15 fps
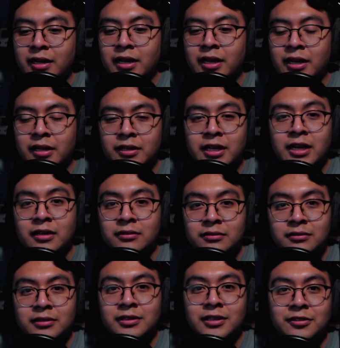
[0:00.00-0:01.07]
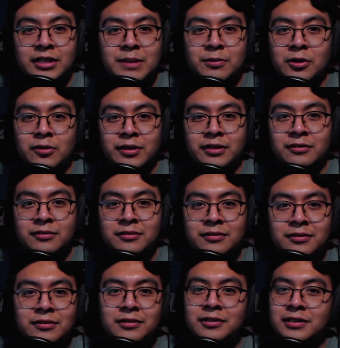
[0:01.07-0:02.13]
And yeah, let's keep going.
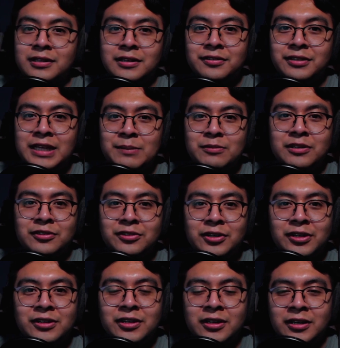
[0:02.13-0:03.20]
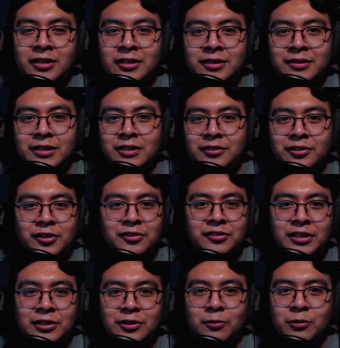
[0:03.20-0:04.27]
Let's keep let's start uh, let's start
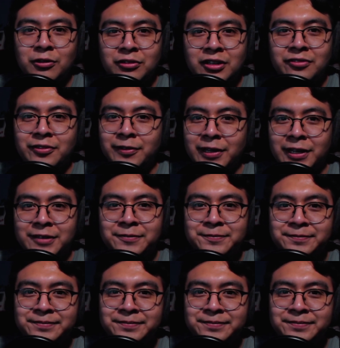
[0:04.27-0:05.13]
seeing the world differently.